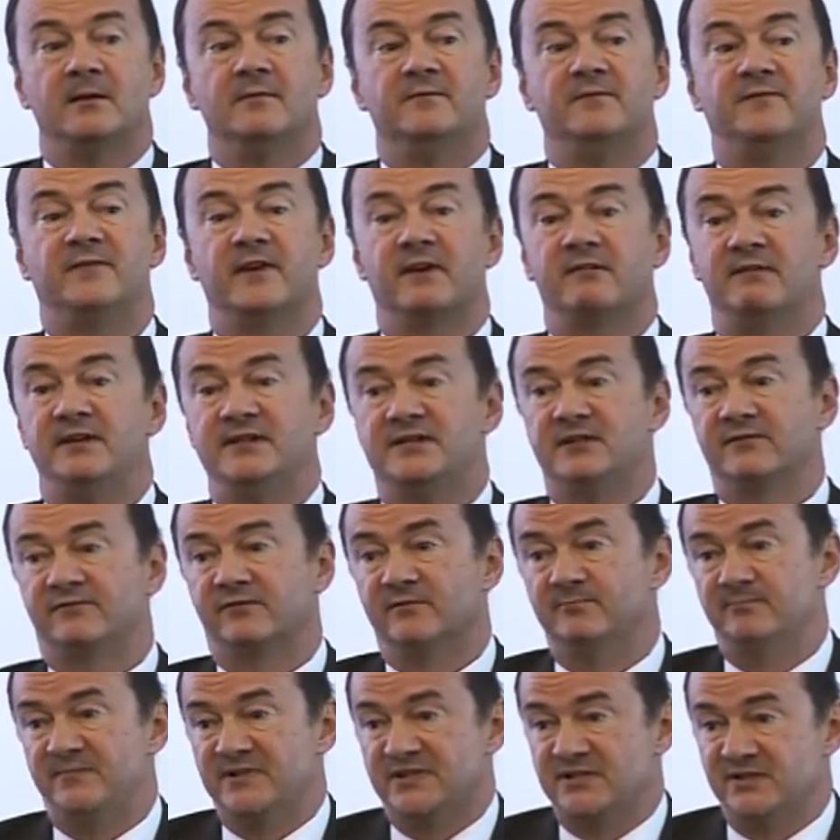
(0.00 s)
very
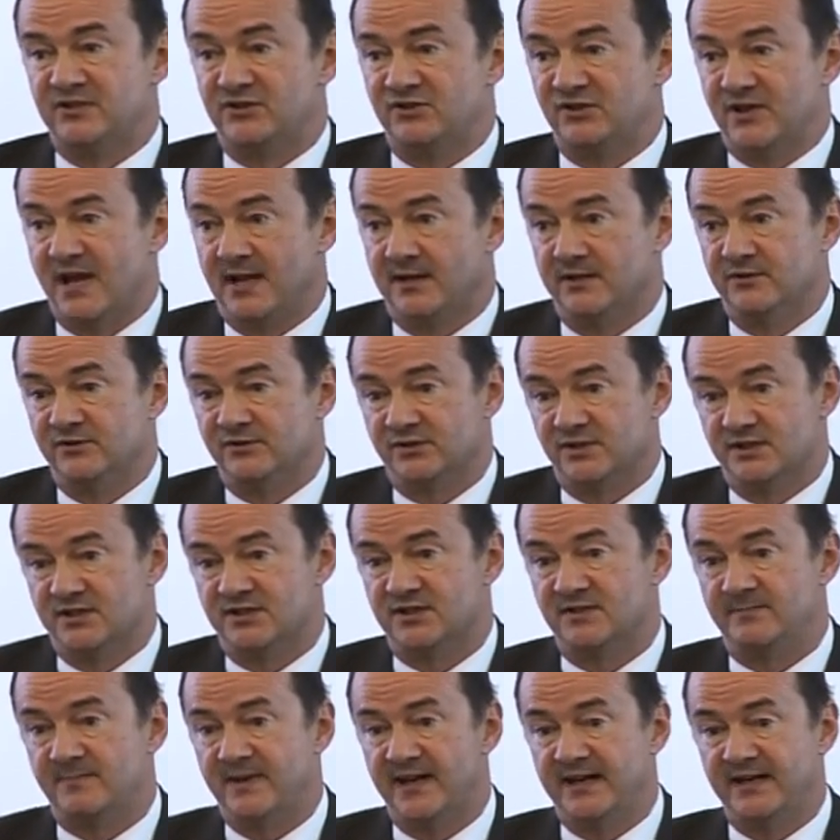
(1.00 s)
different business challenges
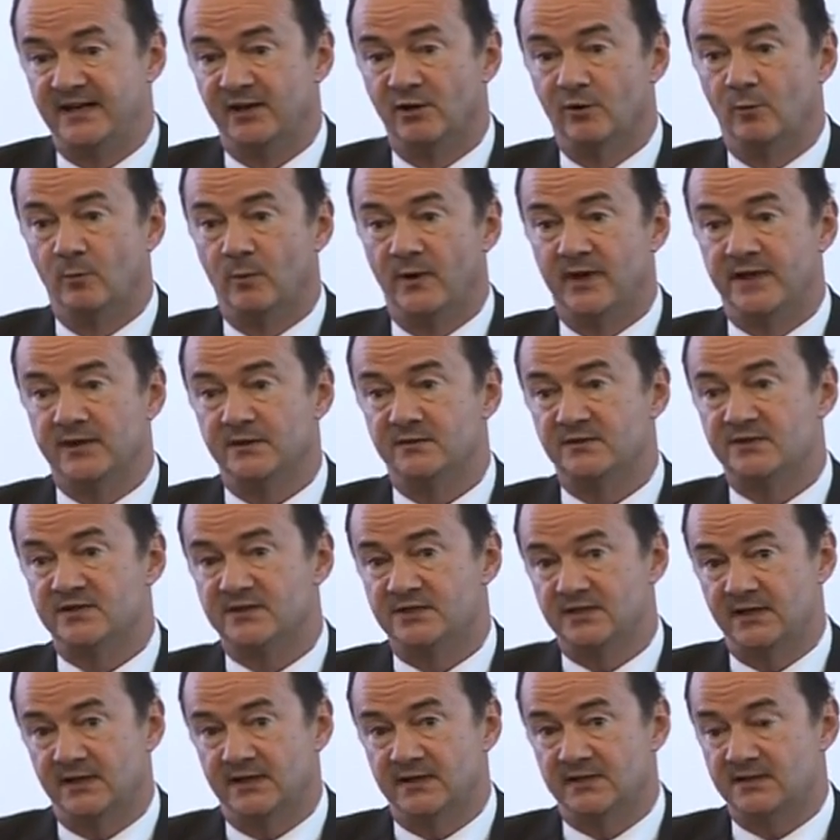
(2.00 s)
depending on where you
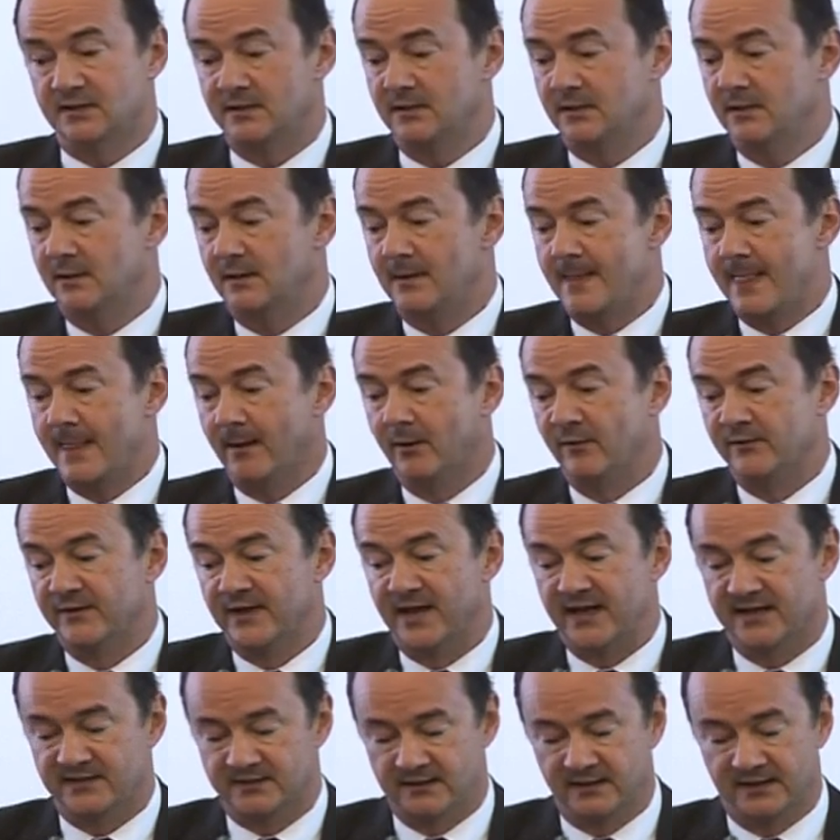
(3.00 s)
sit on
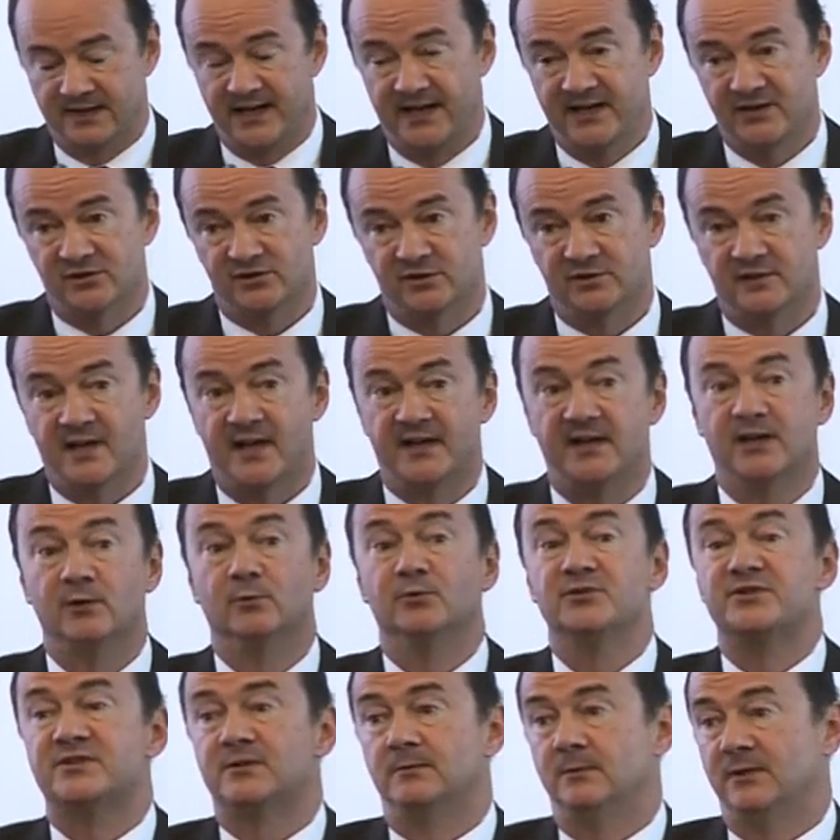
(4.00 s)
that occasion, and it
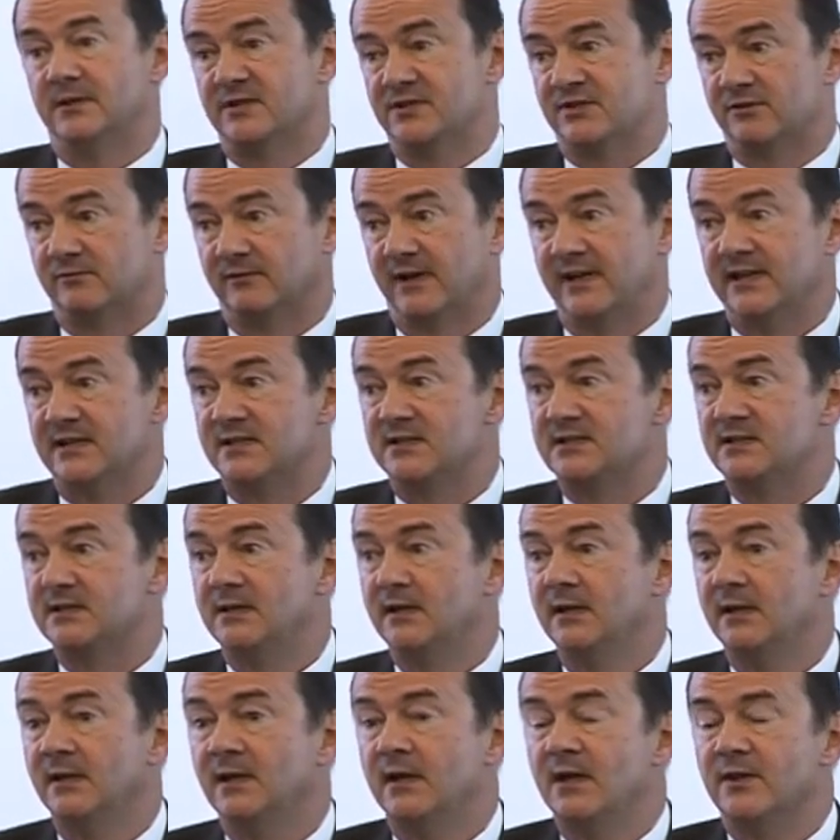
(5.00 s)
also
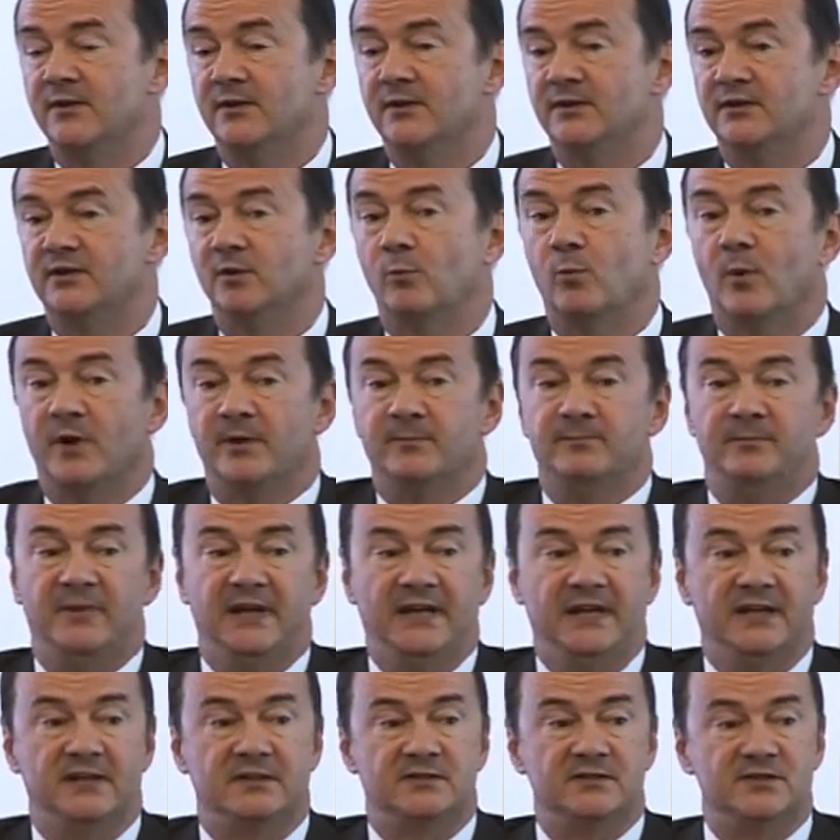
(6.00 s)
illustrates that the one
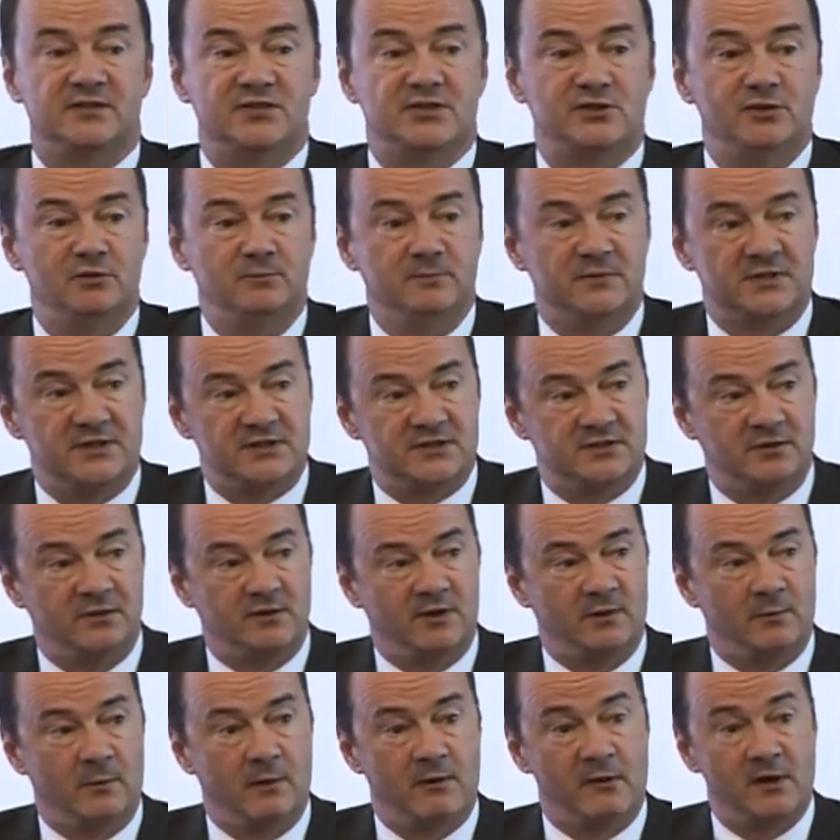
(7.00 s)
billion consumers
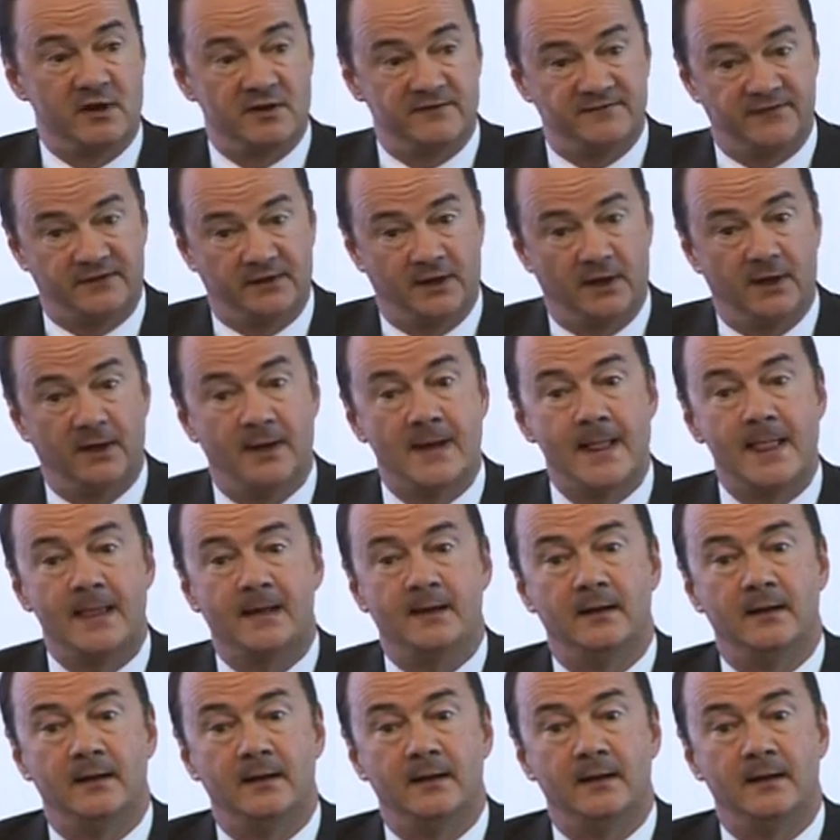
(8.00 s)
that they were after